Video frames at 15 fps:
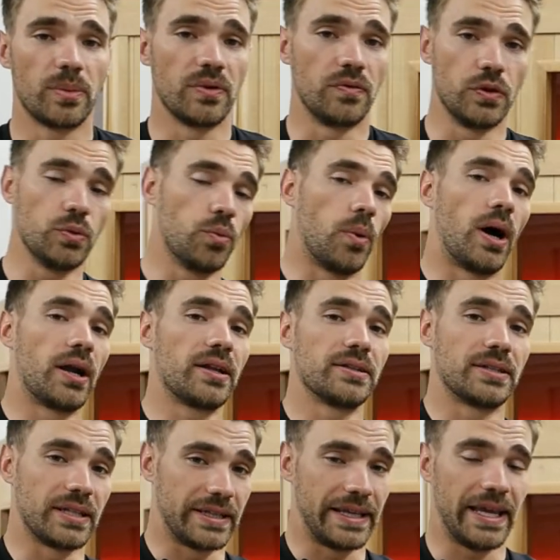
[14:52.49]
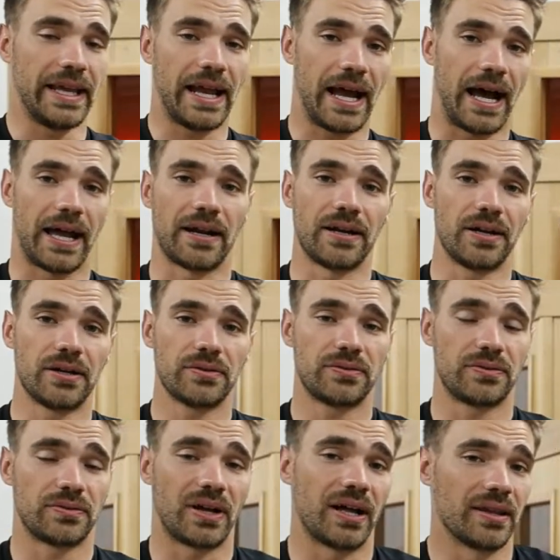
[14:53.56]
if you want it to get hot
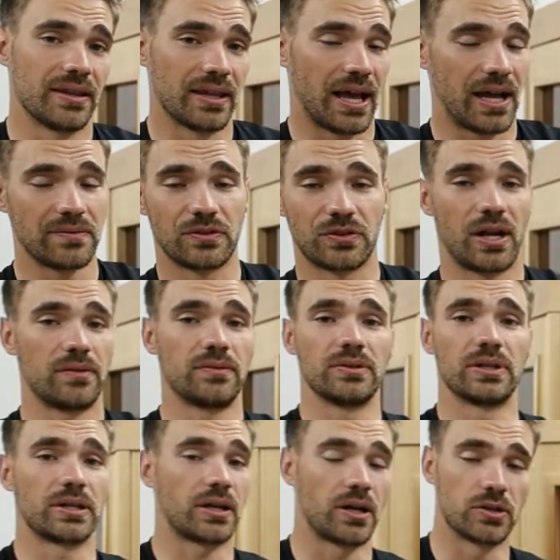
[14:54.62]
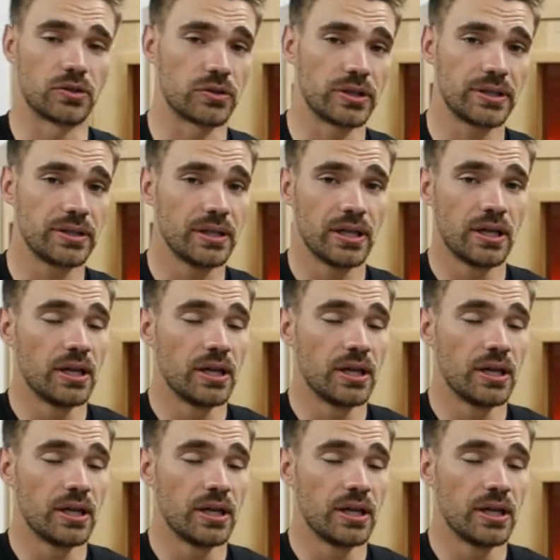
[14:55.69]
enough, and I've traveled the country